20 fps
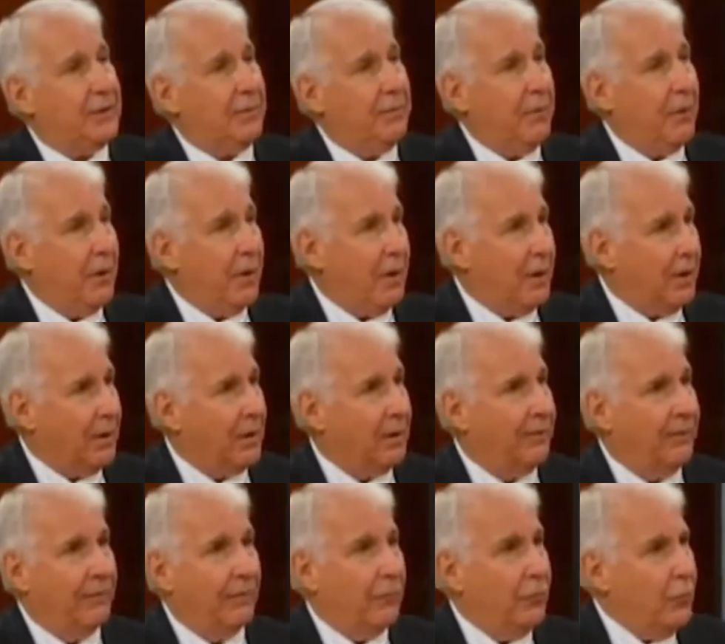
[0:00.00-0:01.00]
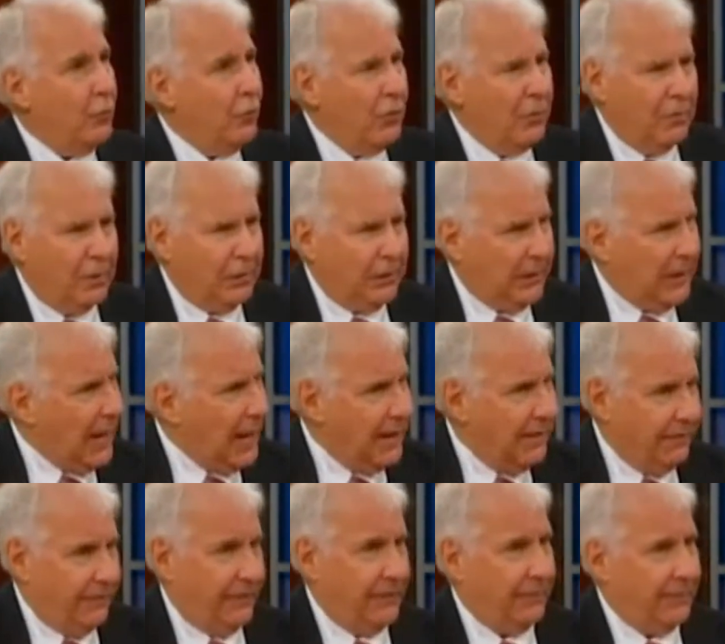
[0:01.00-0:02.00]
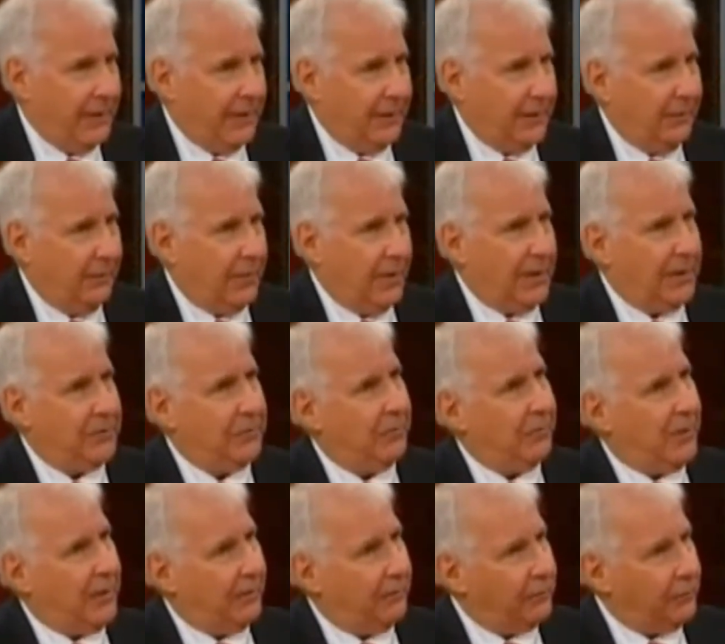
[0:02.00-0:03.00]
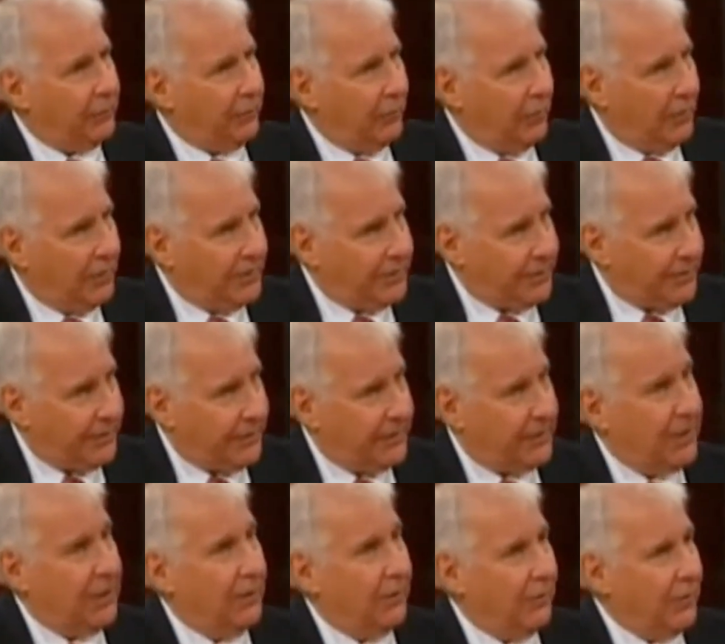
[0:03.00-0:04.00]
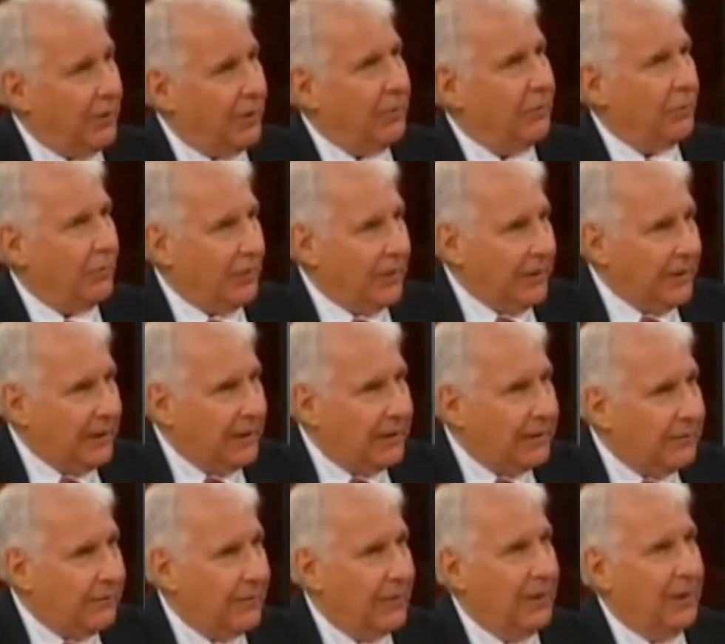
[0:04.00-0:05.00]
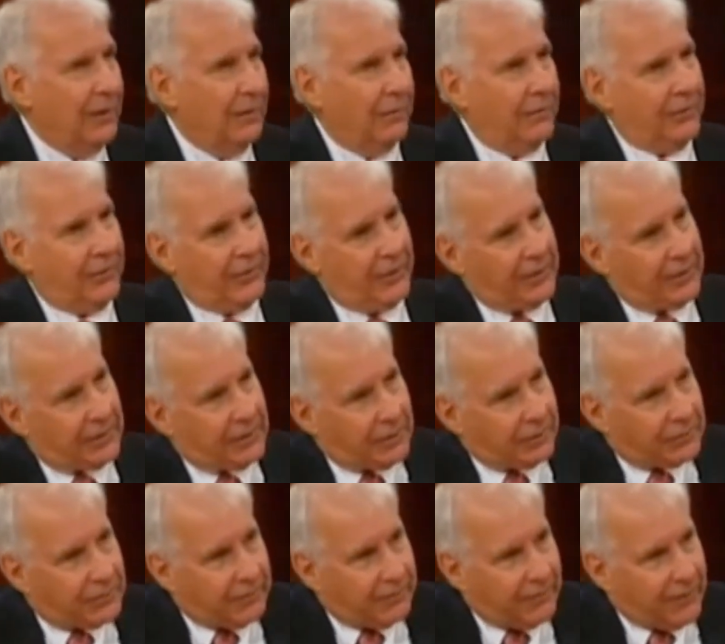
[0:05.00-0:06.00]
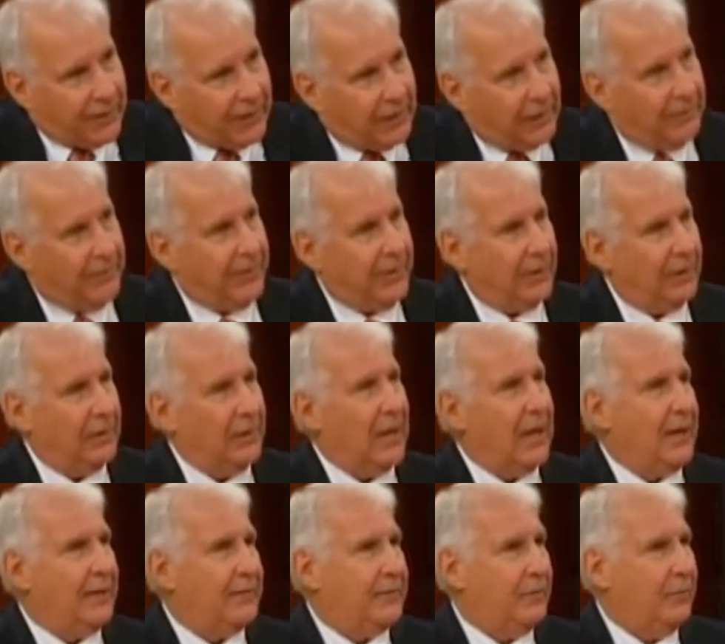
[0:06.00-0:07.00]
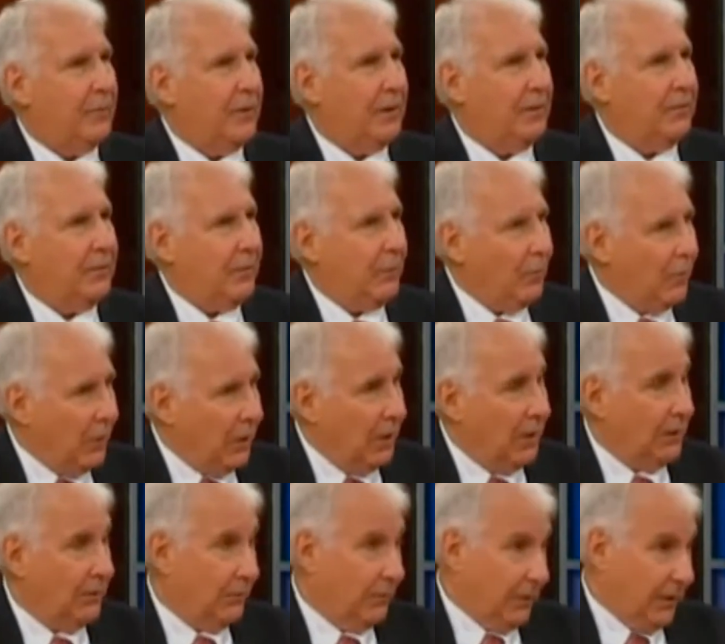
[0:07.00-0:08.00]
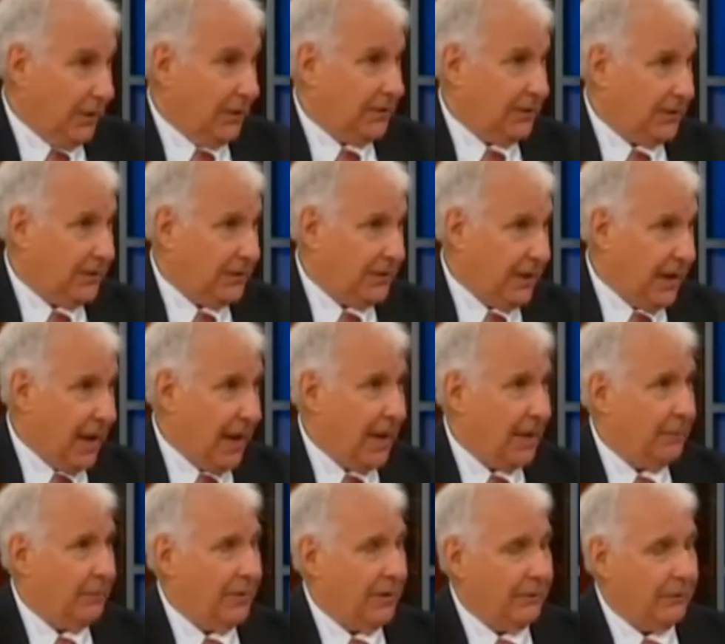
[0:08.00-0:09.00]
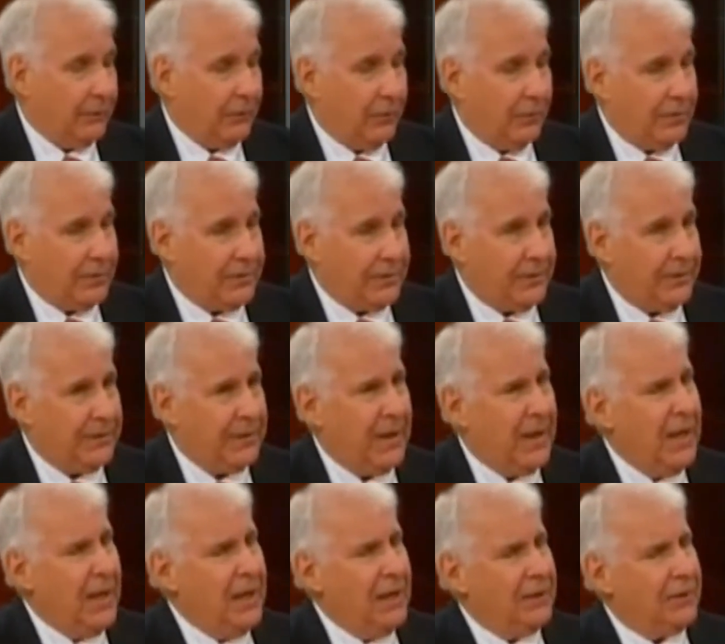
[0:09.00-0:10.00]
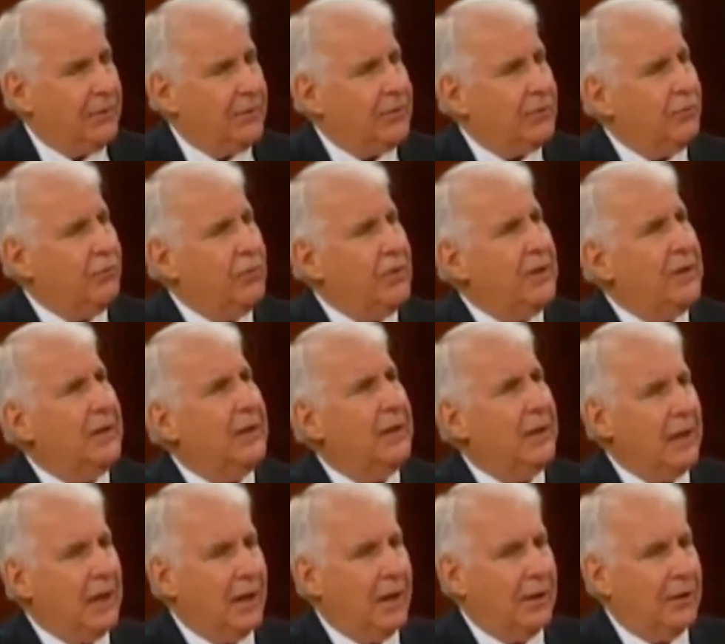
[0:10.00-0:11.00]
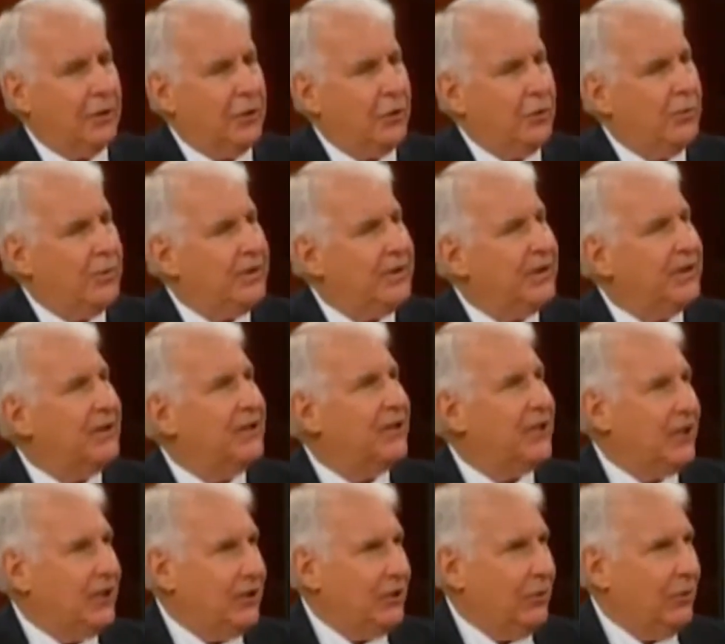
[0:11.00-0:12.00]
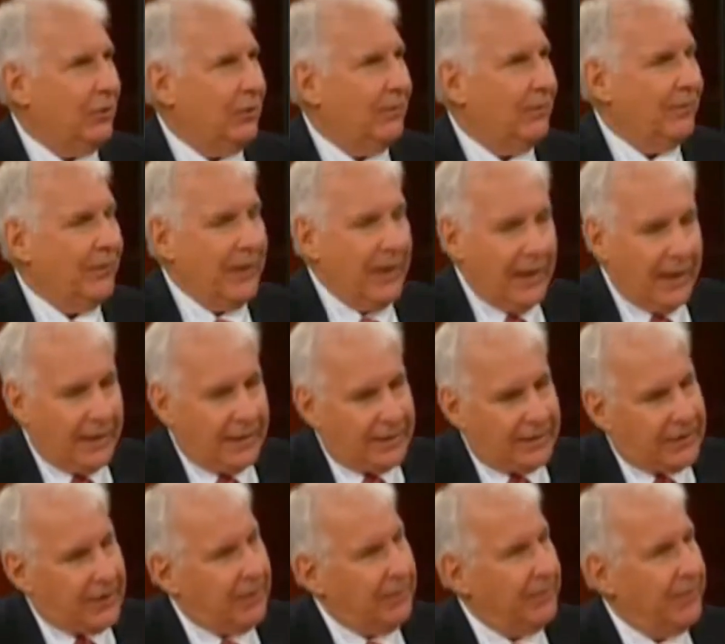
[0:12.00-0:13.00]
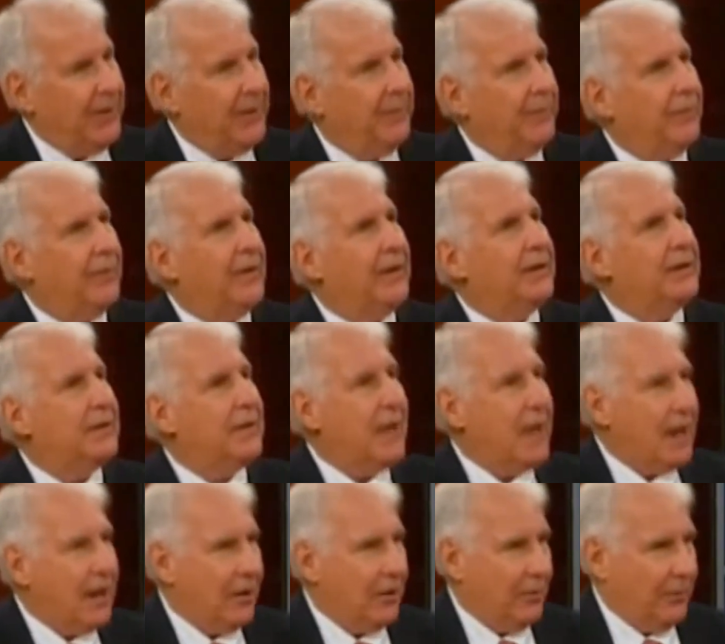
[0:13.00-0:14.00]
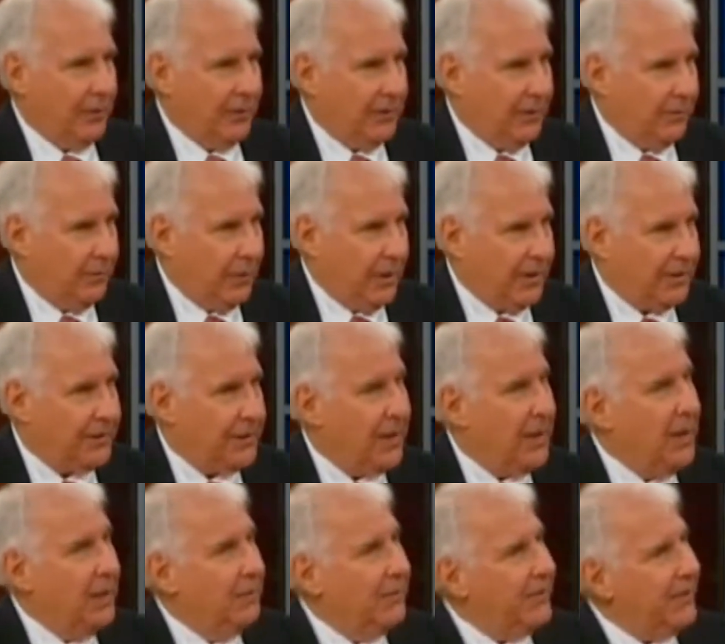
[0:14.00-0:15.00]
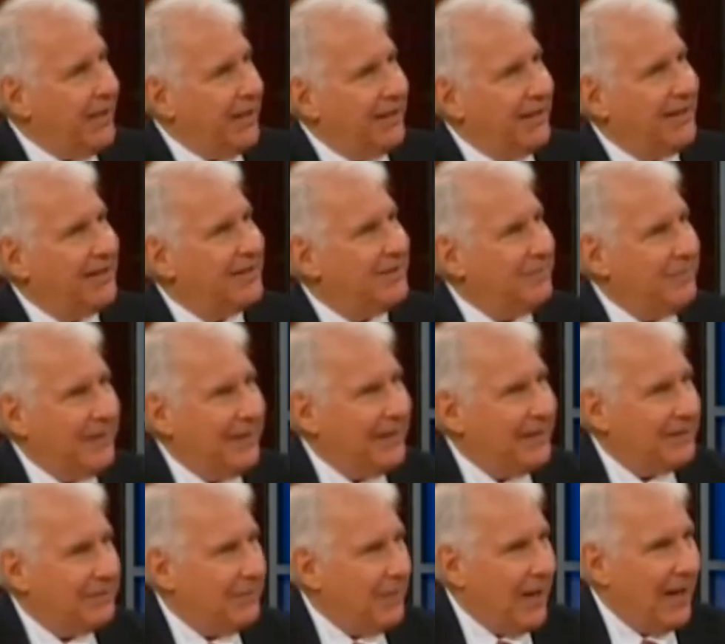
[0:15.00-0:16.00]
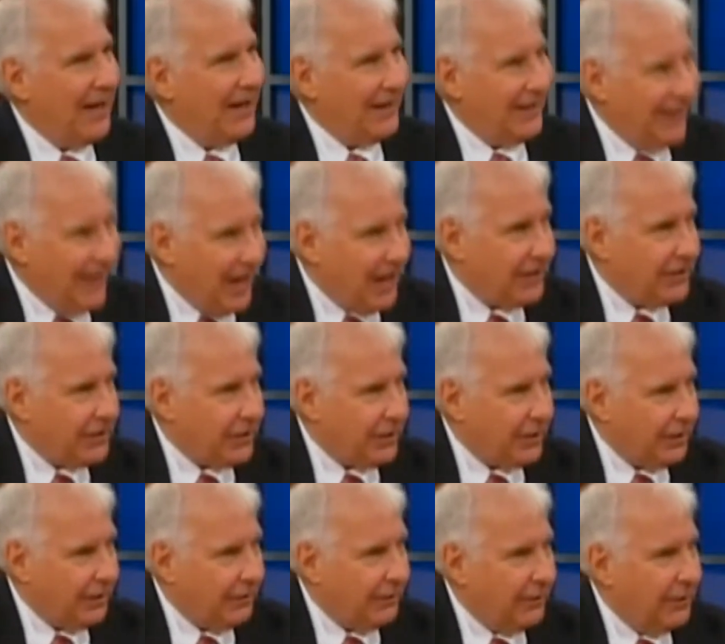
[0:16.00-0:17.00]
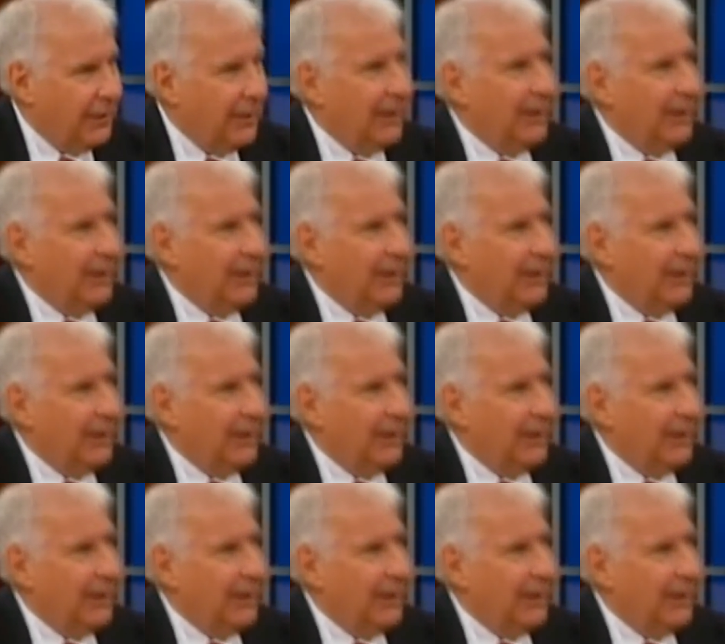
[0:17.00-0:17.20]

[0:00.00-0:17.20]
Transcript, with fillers: a part of normal life in many ways. When we have losses, we grieve. When things don't develop in our lives the way we want, we get sad, we have losses. So it's really a human continuum. And some people get terribly depressed. But that doesn't mean it's biological.